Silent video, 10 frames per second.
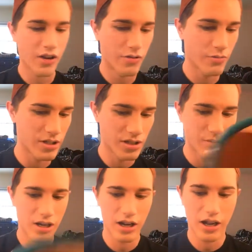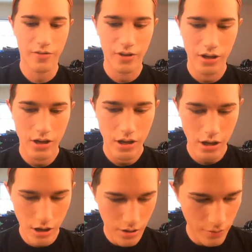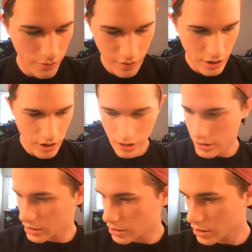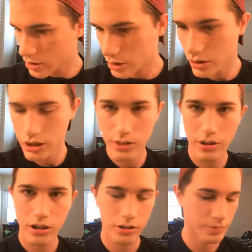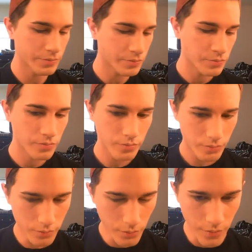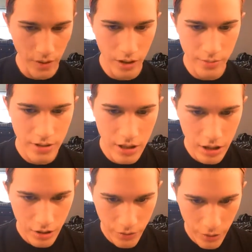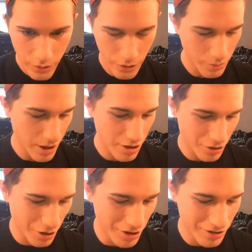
I already wasted a minute and a half. Um, fuck, highlight, highlight, highlight. Um, see if you look better